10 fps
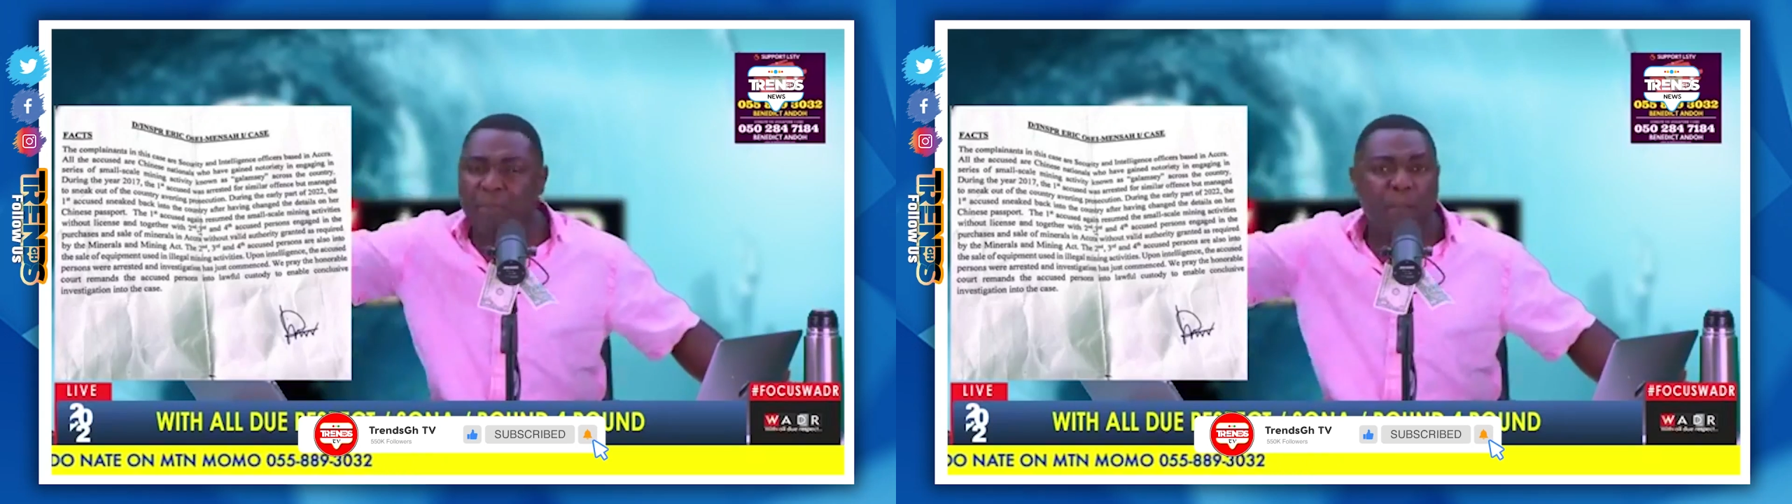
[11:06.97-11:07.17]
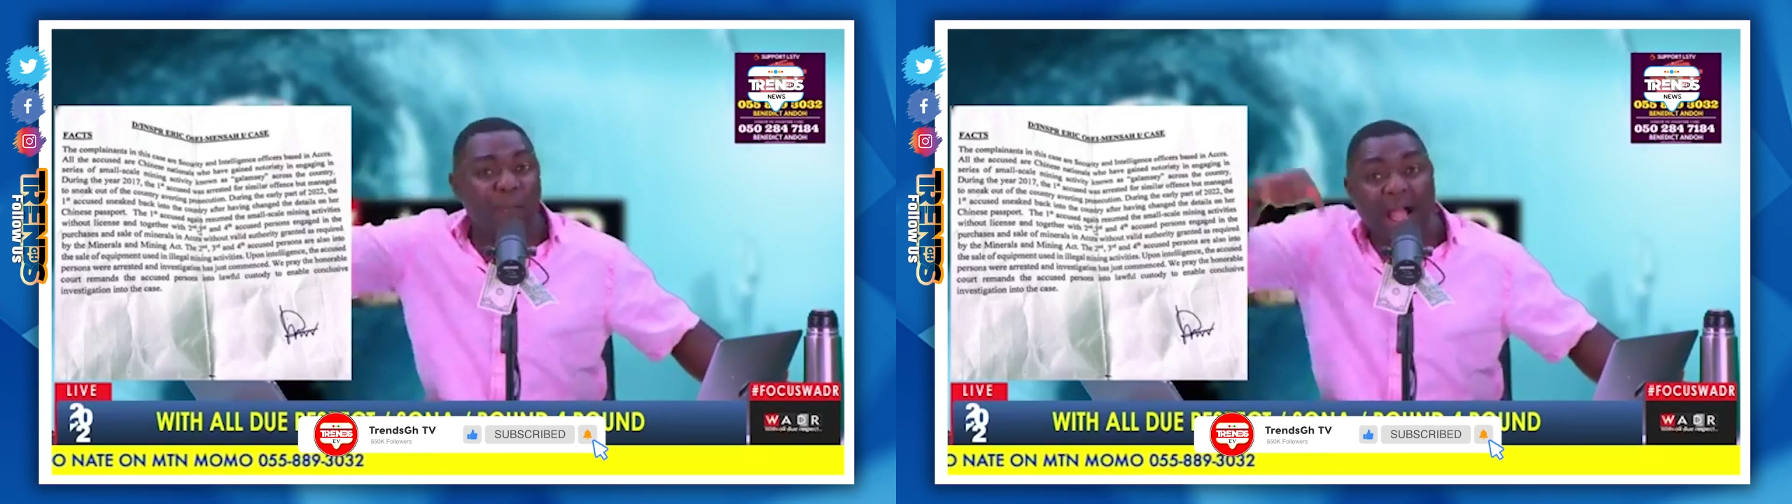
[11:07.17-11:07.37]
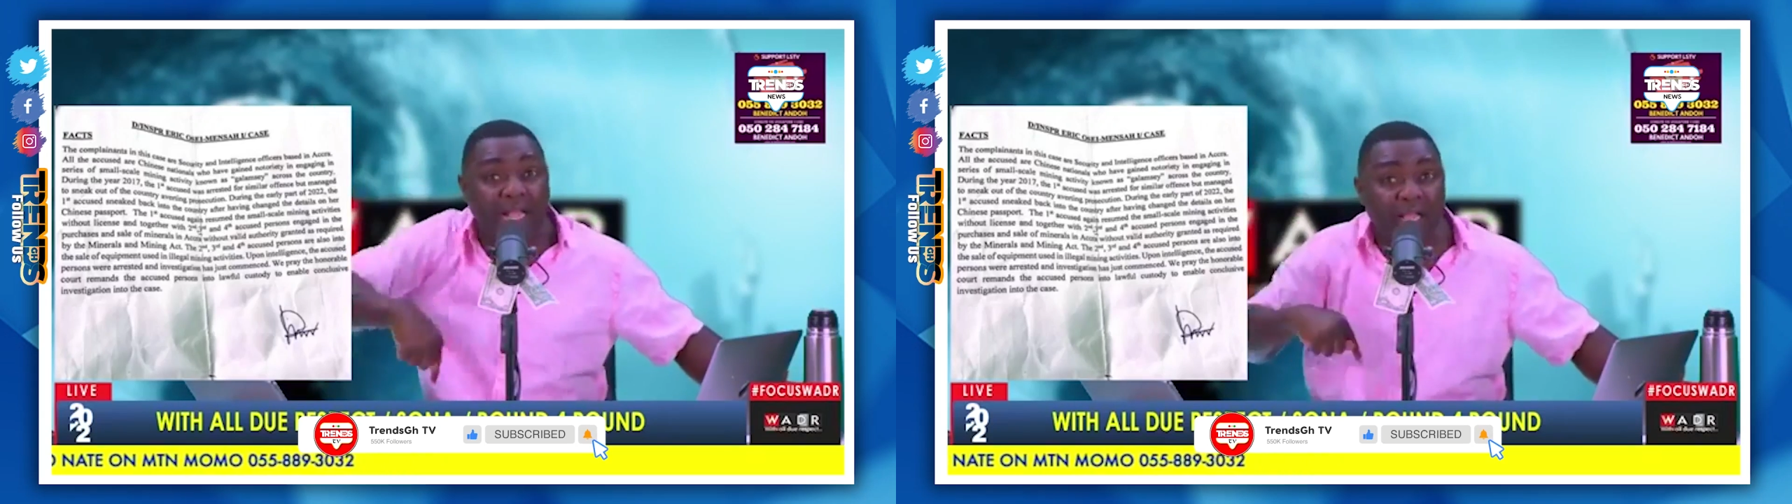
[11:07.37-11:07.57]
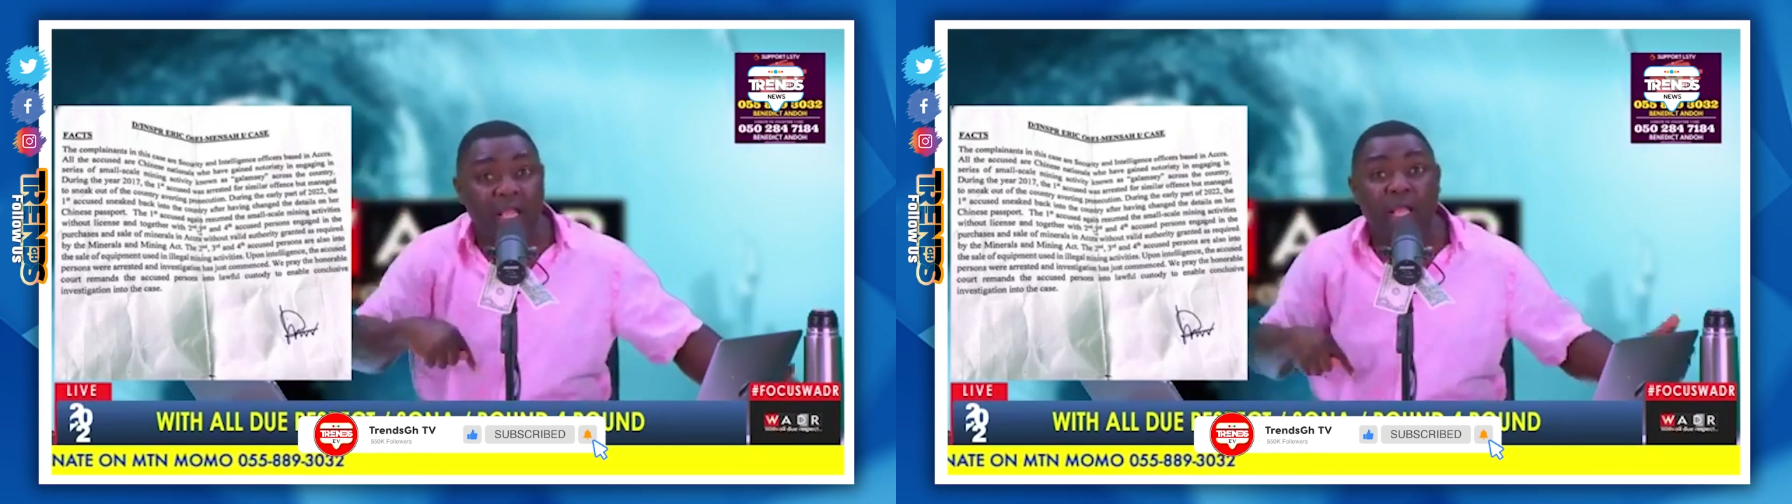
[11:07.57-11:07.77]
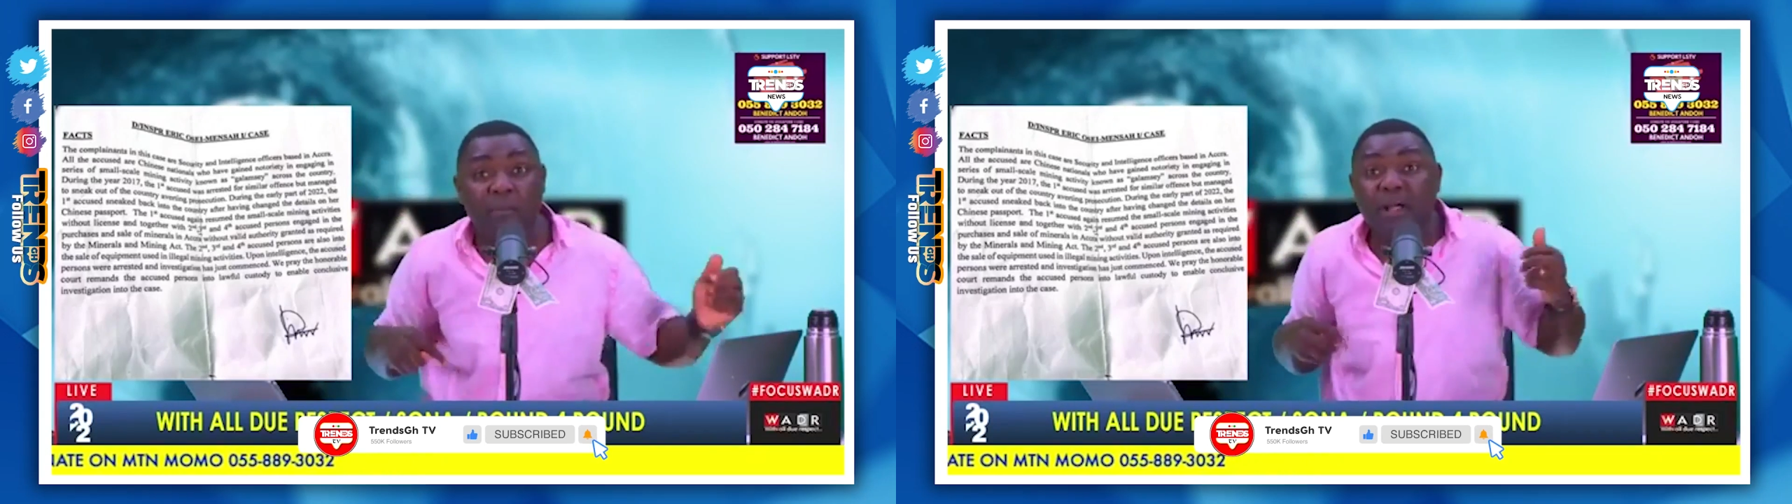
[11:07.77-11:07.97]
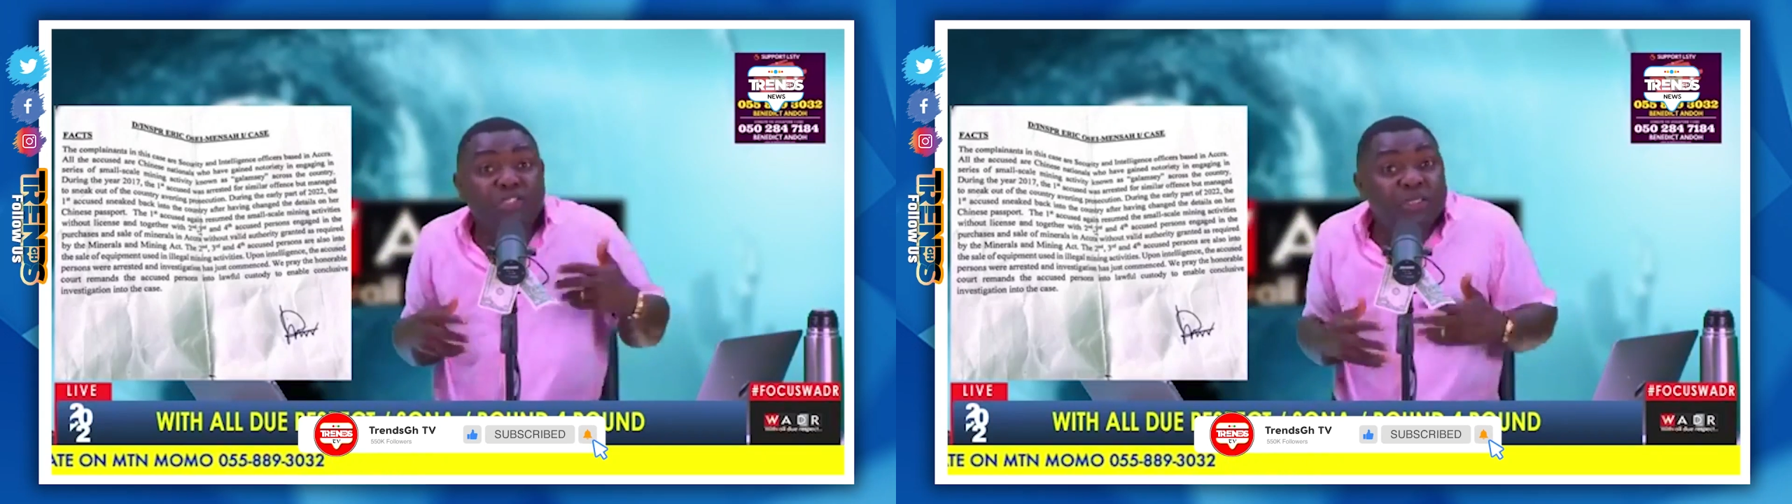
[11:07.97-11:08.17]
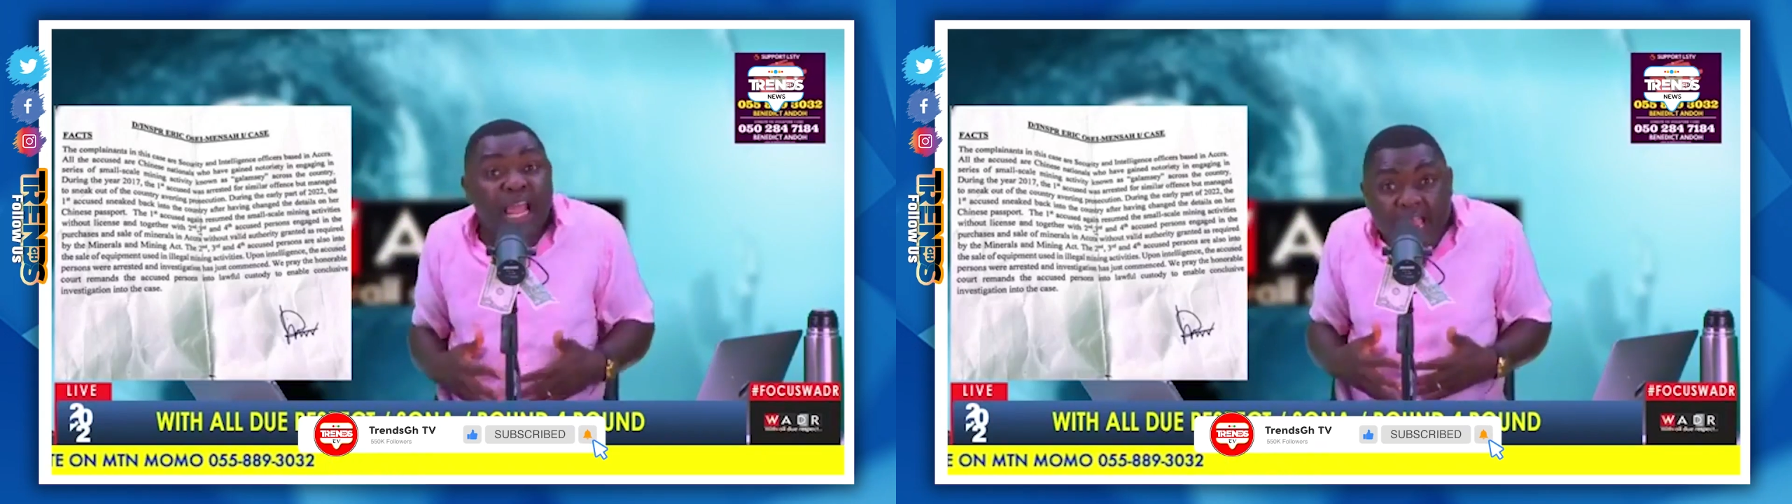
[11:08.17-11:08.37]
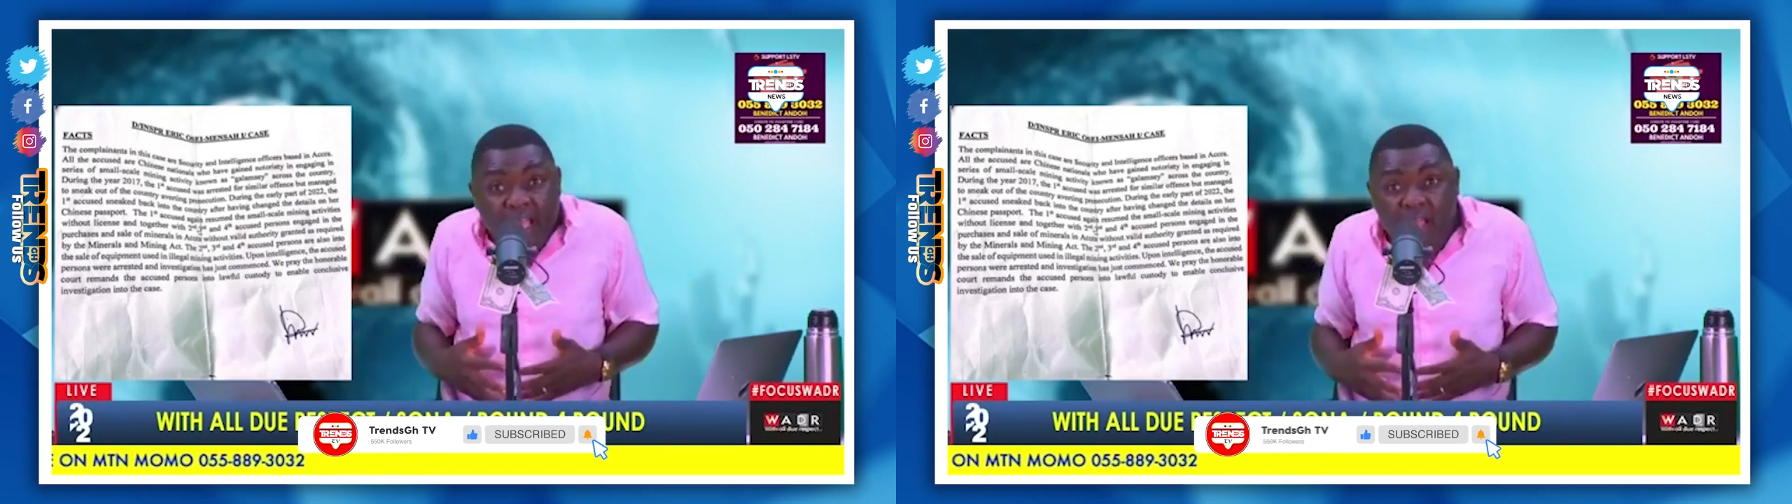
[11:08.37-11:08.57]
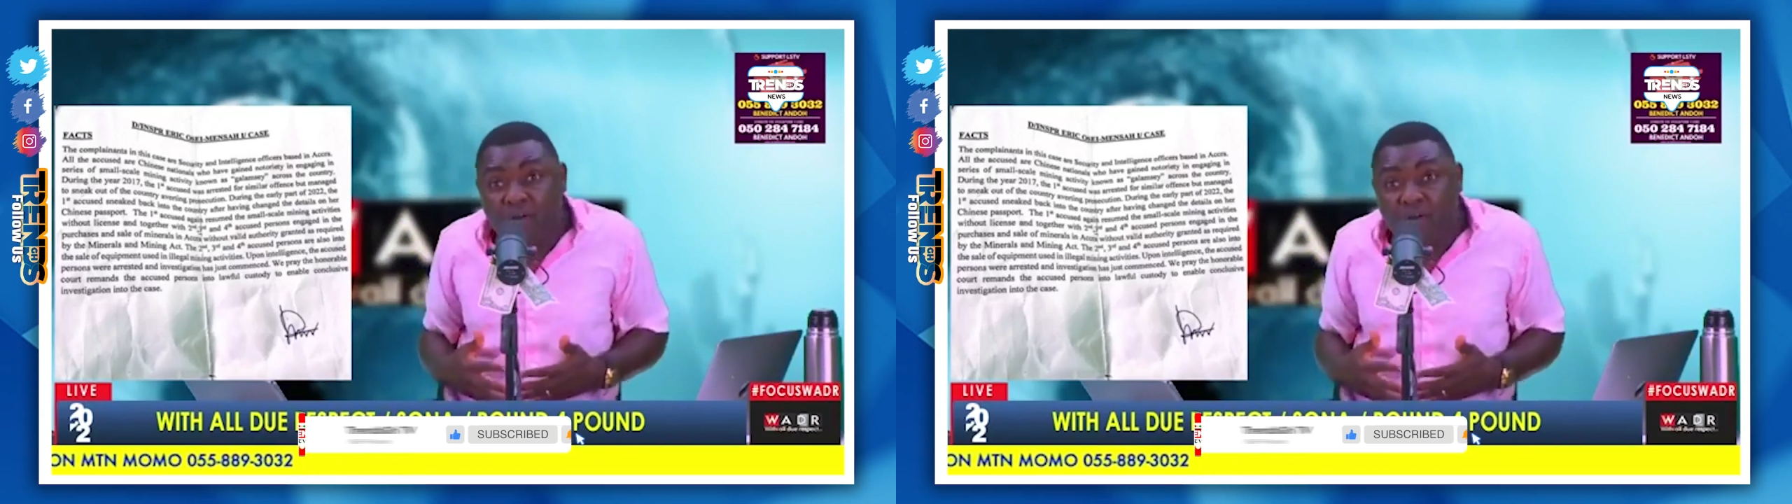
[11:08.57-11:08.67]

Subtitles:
back. But today,